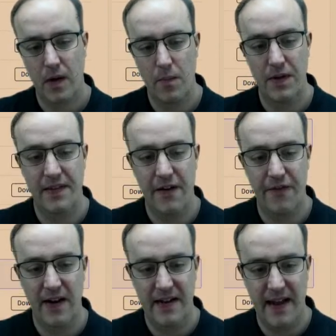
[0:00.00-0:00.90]
But
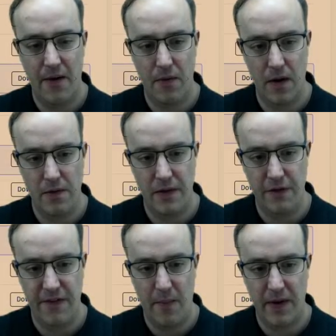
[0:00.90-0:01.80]
definitely download the
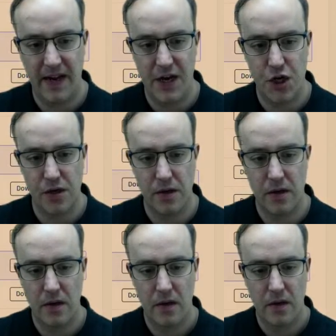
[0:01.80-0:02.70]
fabrication
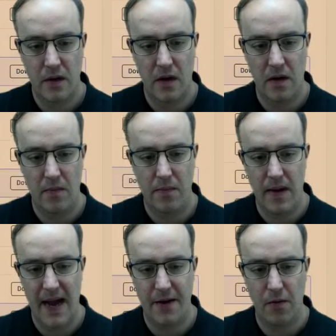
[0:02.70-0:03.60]

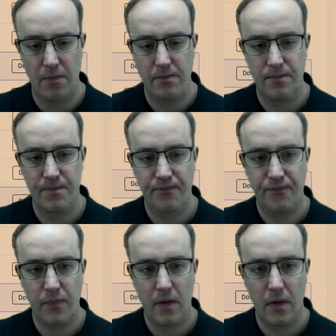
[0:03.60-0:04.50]
add-on.
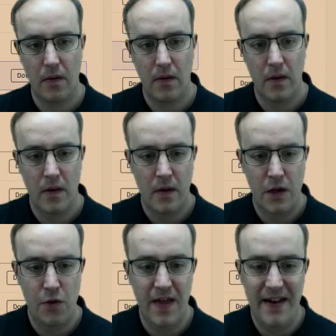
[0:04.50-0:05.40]

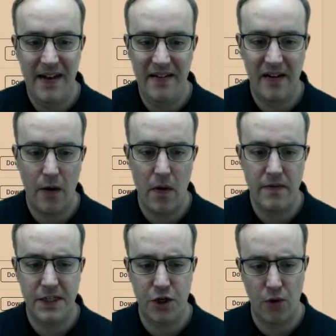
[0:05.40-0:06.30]
You then need to go
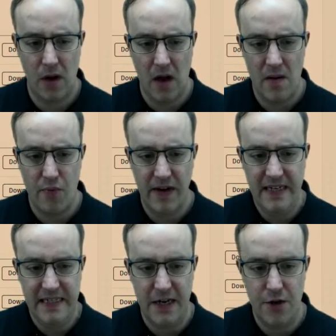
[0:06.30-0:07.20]
over to your
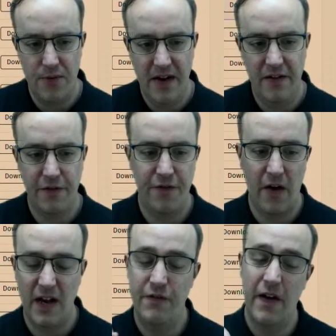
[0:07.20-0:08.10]
libraries and you need to
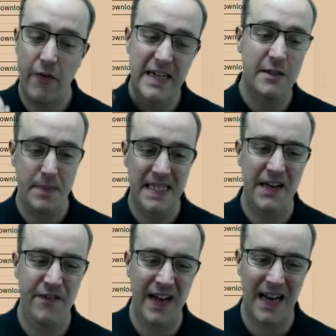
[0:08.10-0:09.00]
find very
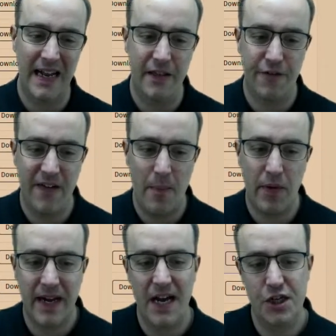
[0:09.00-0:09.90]
specifically the
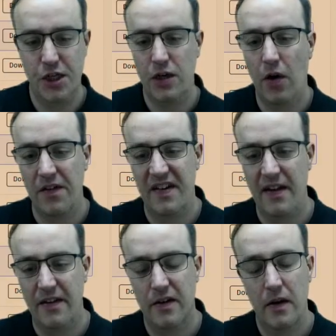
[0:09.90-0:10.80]
fabrication
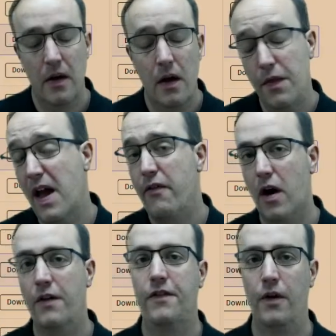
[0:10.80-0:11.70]
content. There
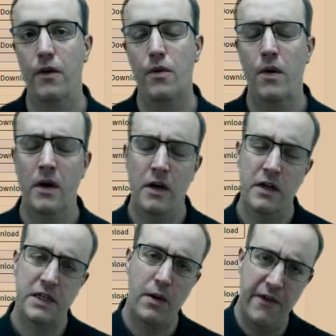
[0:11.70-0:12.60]
are 2.
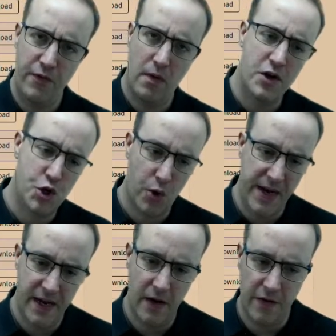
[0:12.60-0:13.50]
So if you are
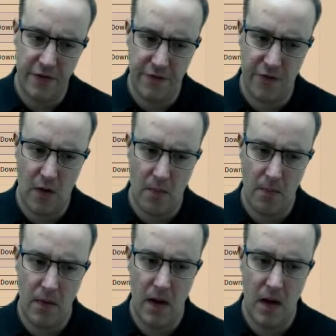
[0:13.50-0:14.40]
joining us
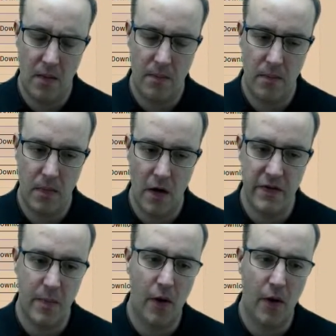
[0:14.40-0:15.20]
from over the